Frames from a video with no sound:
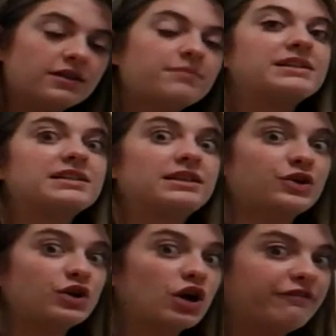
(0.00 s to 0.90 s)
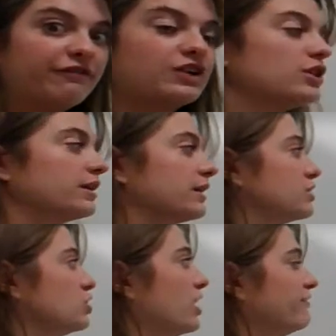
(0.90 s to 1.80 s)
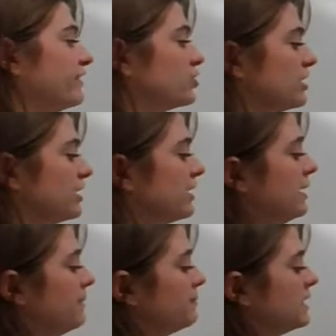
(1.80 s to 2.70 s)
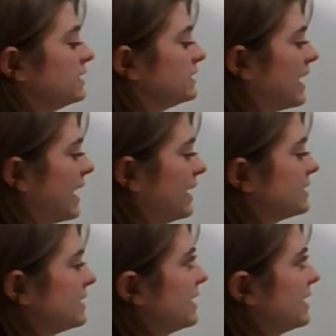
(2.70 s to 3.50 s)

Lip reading: It means that they're nonfiction, because nonfiction means that